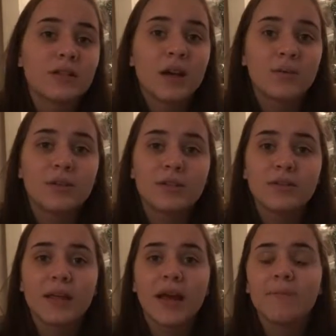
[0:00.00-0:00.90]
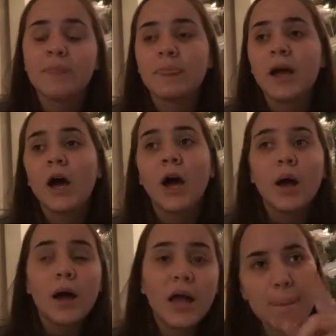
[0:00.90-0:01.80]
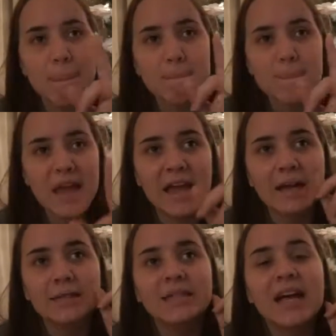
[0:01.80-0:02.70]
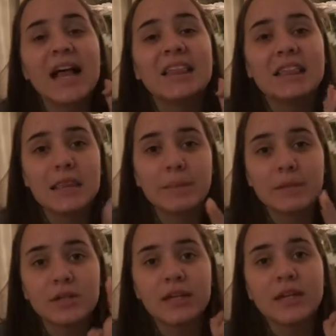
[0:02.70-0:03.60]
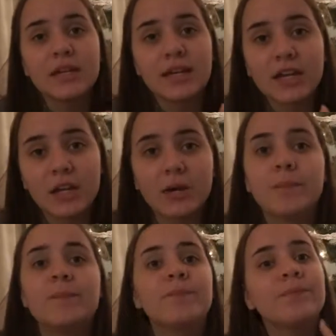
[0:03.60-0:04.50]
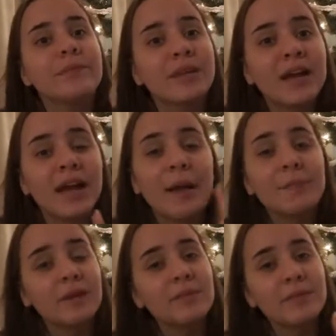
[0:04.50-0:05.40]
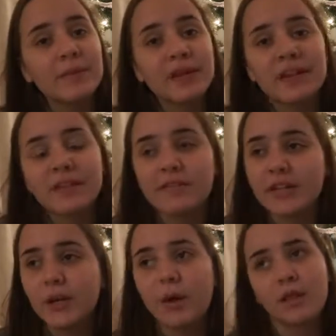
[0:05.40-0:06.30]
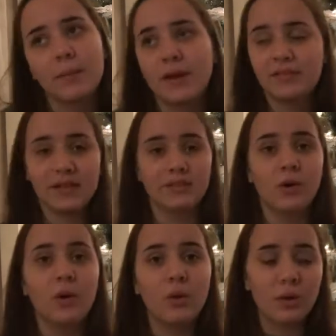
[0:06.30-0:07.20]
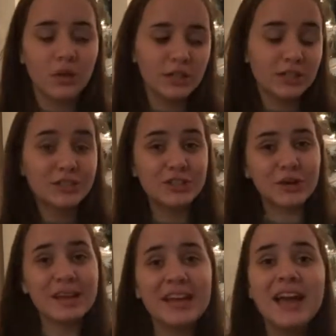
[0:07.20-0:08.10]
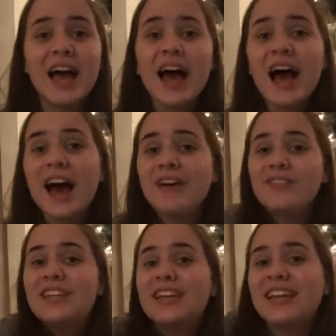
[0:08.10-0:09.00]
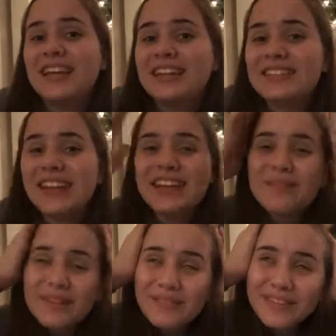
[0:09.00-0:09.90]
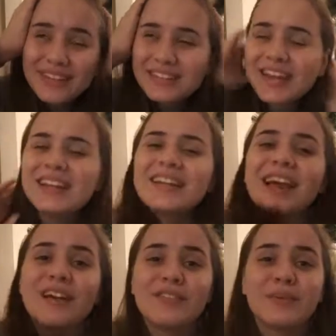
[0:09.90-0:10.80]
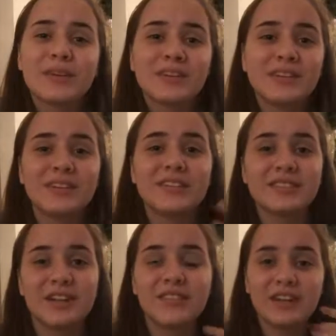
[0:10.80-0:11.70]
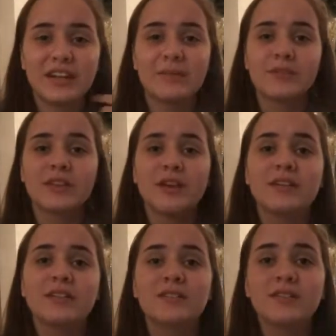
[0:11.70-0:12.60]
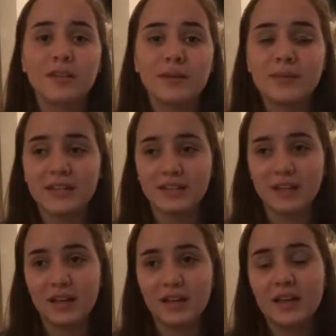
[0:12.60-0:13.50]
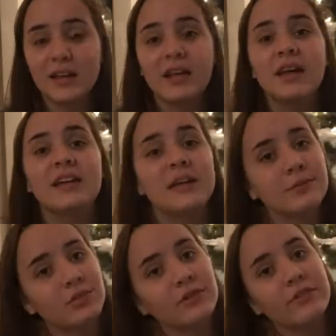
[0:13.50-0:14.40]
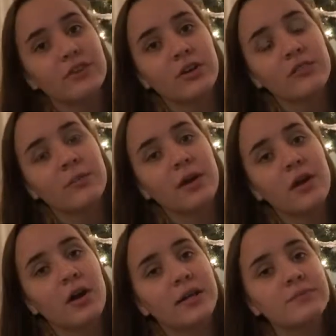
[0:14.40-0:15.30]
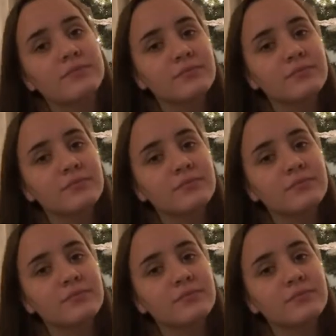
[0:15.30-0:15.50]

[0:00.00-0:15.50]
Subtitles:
I want to do that. A leopard gecko. I'm gonna be making a video all about that, the whole journey of getting it, and I'm like really excited. I've ordered all the stuff on Amazon for it because I got an Amazon gift card from my aunt,